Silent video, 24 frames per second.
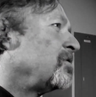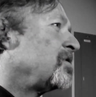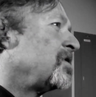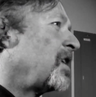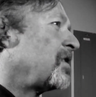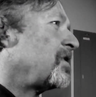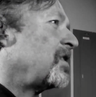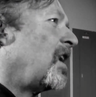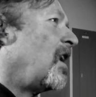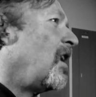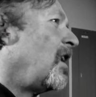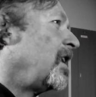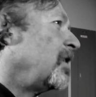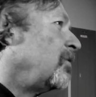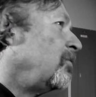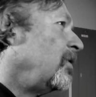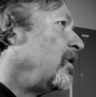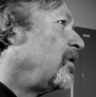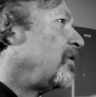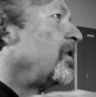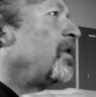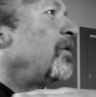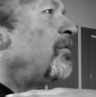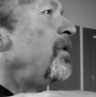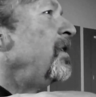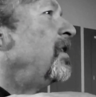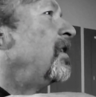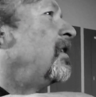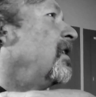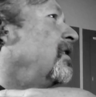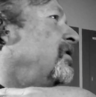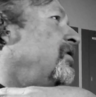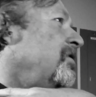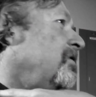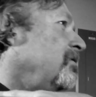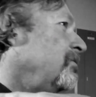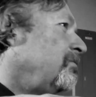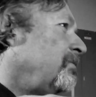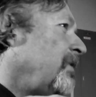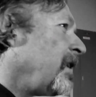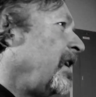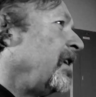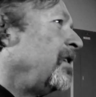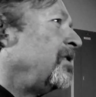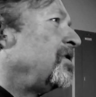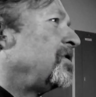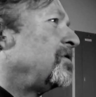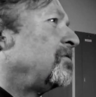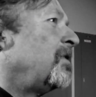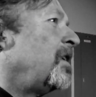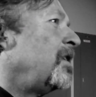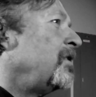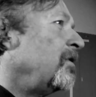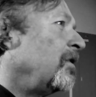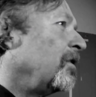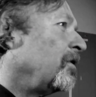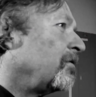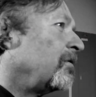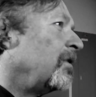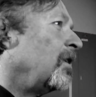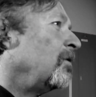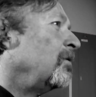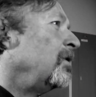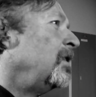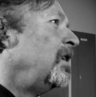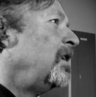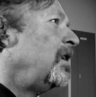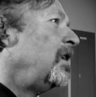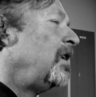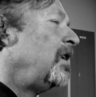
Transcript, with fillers: it was not the Hollywood thing where you got your hands around your throat.